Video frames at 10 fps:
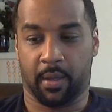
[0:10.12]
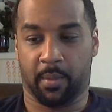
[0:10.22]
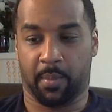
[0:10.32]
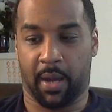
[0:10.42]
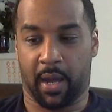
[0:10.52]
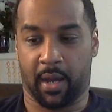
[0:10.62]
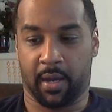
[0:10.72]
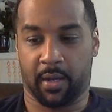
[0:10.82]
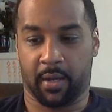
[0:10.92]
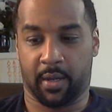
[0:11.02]

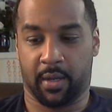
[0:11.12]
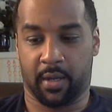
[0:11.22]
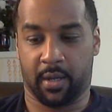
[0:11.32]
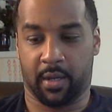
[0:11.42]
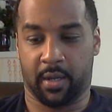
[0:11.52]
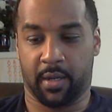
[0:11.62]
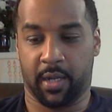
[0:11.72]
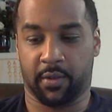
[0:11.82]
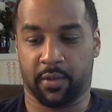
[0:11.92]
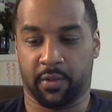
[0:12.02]
by a
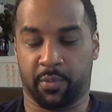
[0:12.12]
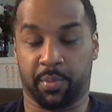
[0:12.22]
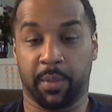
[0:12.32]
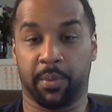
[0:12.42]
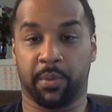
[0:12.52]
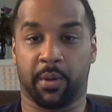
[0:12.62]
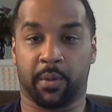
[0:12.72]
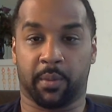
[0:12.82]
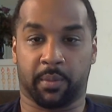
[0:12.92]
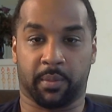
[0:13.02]
nation of people
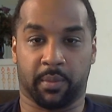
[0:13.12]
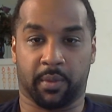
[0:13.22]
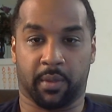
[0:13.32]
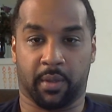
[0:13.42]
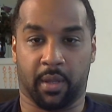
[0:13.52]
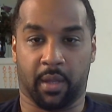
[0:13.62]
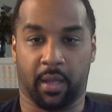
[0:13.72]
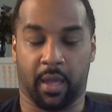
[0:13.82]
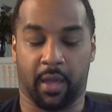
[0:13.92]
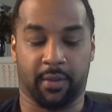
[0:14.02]
known
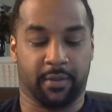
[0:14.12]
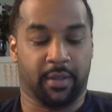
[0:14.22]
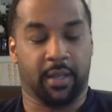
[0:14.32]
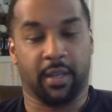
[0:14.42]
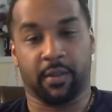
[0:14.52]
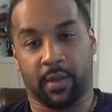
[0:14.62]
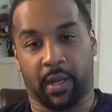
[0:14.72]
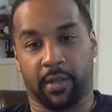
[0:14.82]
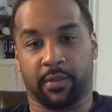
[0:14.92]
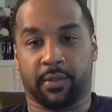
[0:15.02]
as the
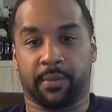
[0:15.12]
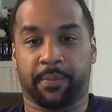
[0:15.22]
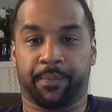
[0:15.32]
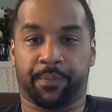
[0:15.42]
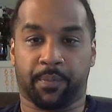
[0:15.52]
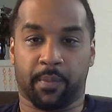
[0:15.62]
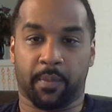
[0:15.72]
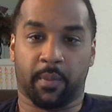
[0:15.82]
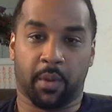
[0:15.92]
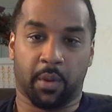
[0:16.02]
Israelites,
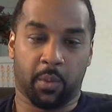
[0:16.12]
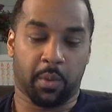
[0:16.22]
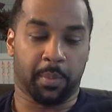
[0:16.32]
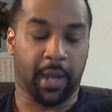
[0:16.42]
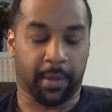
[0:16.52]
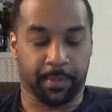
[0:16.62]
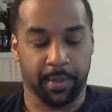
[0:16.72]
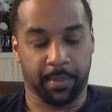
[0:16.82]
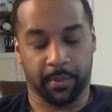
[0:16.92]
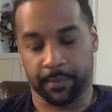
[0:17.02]
who were black
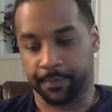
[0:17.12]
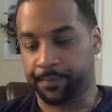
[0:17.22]
people.